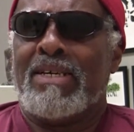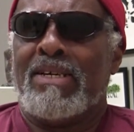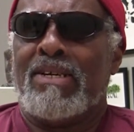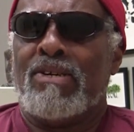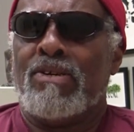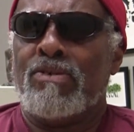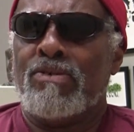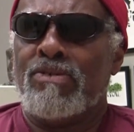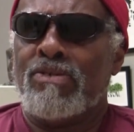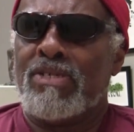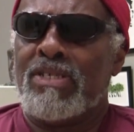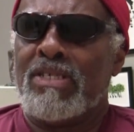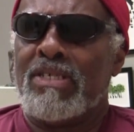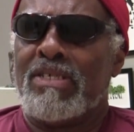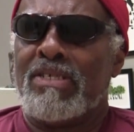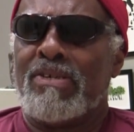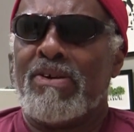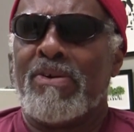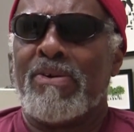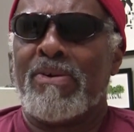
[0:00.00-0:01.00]

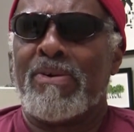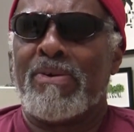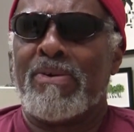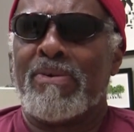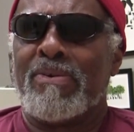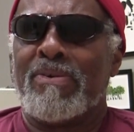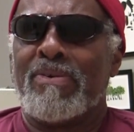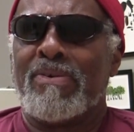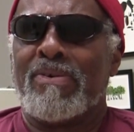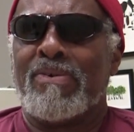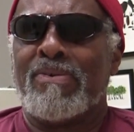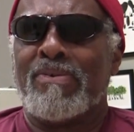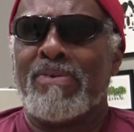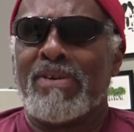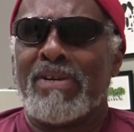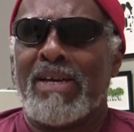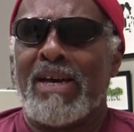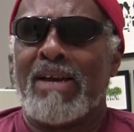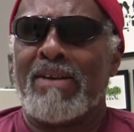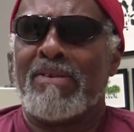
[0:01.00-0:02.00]
losing a herd,
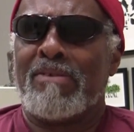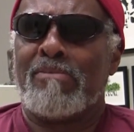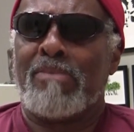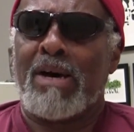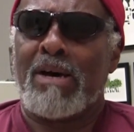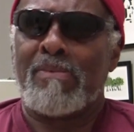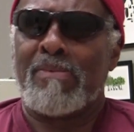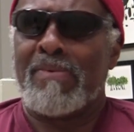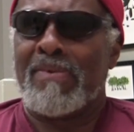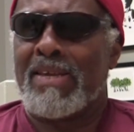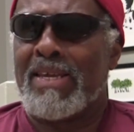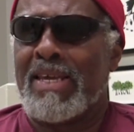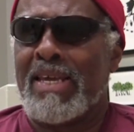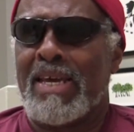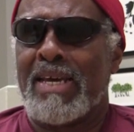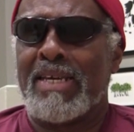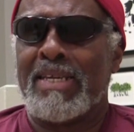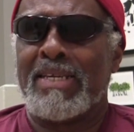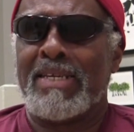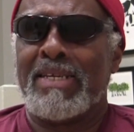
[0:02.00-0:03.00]
going down the bottom of the
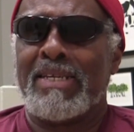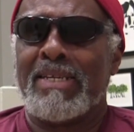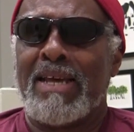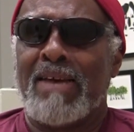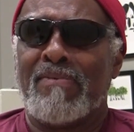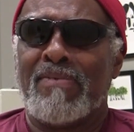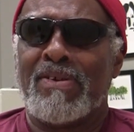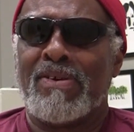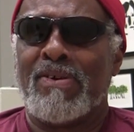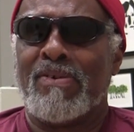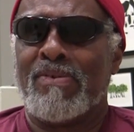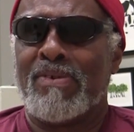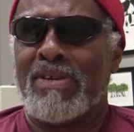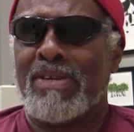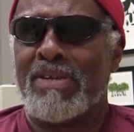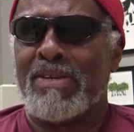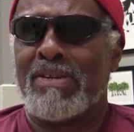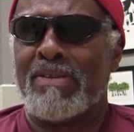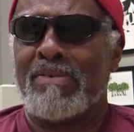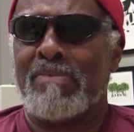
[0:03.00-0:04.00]
canyon, have to go
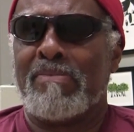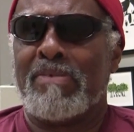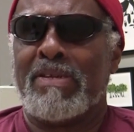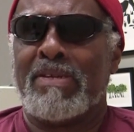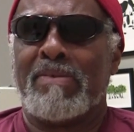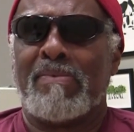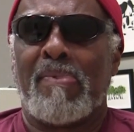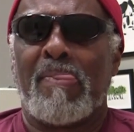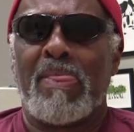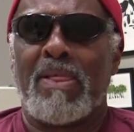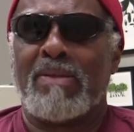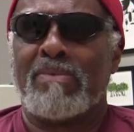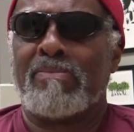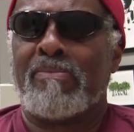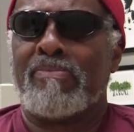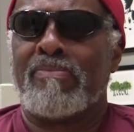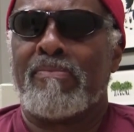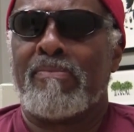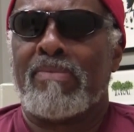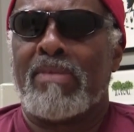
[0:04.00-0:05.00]
get them, and
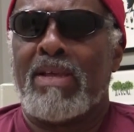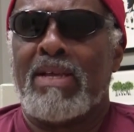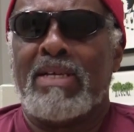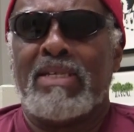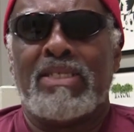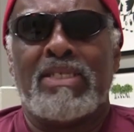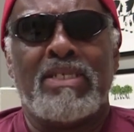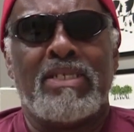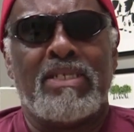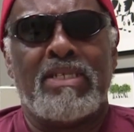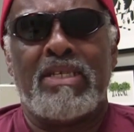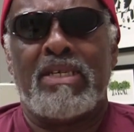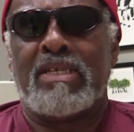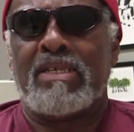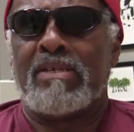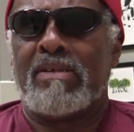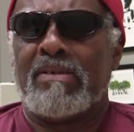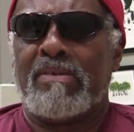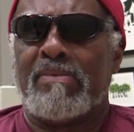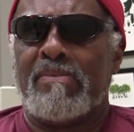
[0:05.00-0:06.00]
didn't take
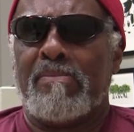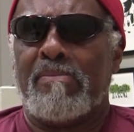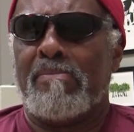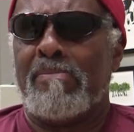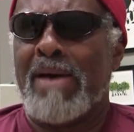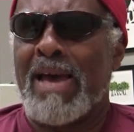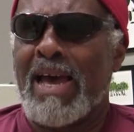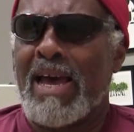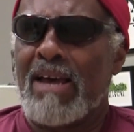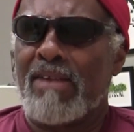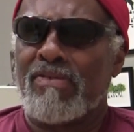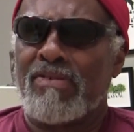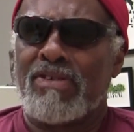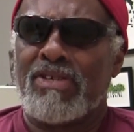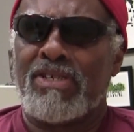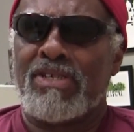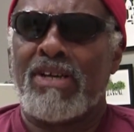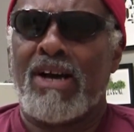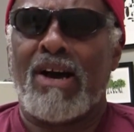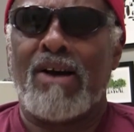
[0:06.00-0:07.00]
a bath or
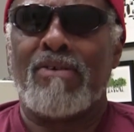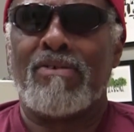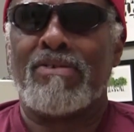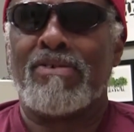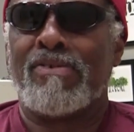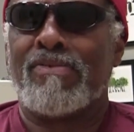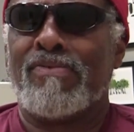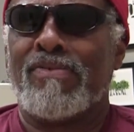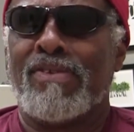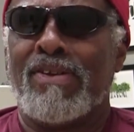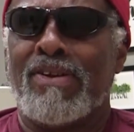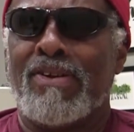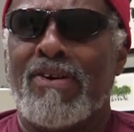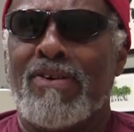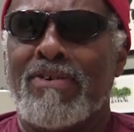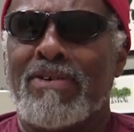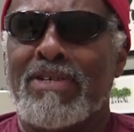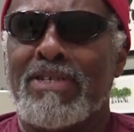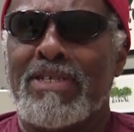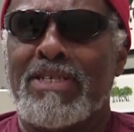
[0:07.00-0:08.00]
shower for the
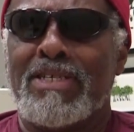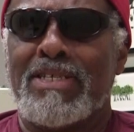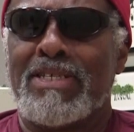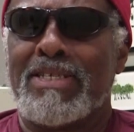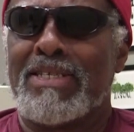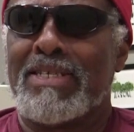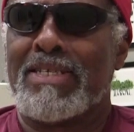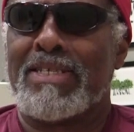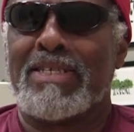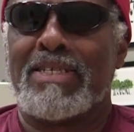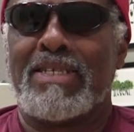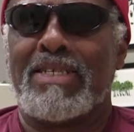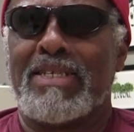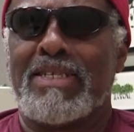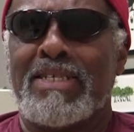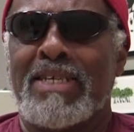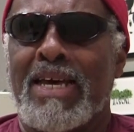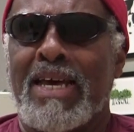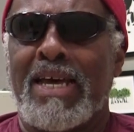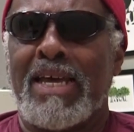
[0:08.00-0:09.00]
longest
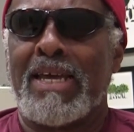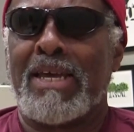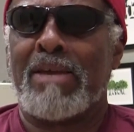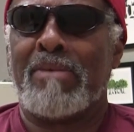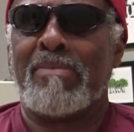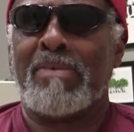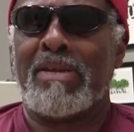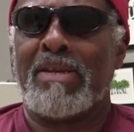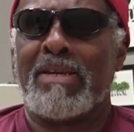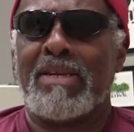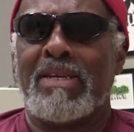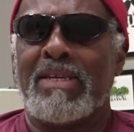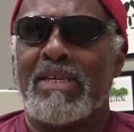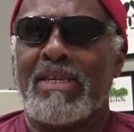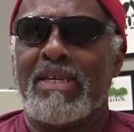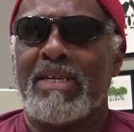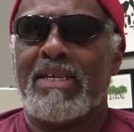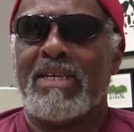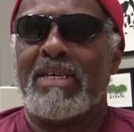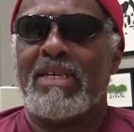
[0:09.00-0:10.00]
time, and
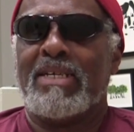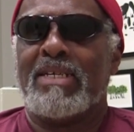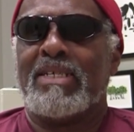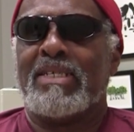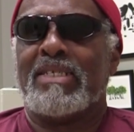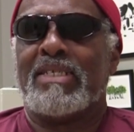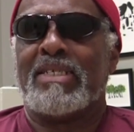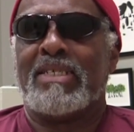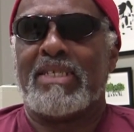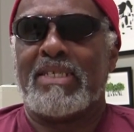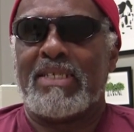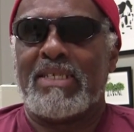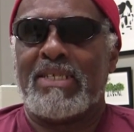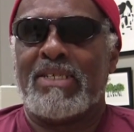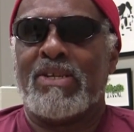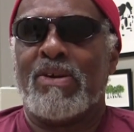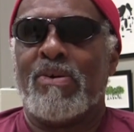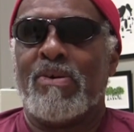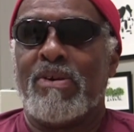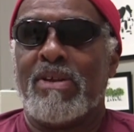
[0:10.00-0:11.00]

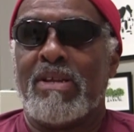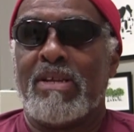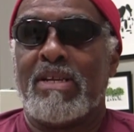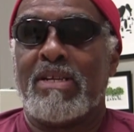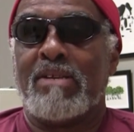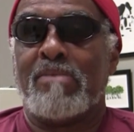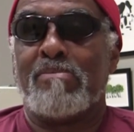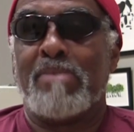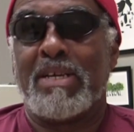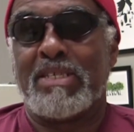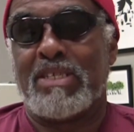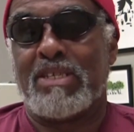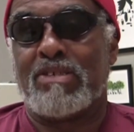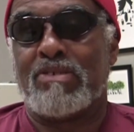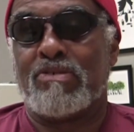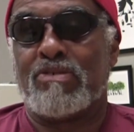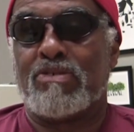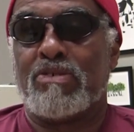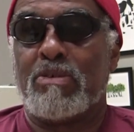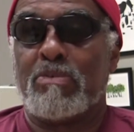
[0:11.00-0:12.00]
just dirty. And the
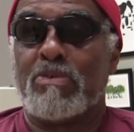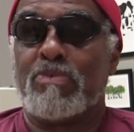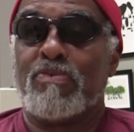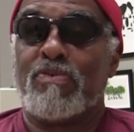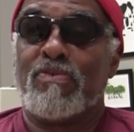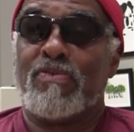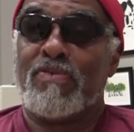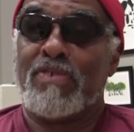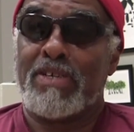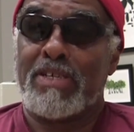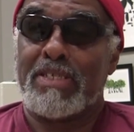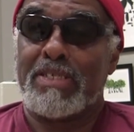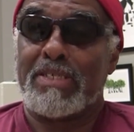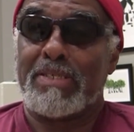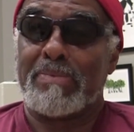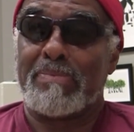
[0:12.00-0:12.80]
Mexico trips were fun,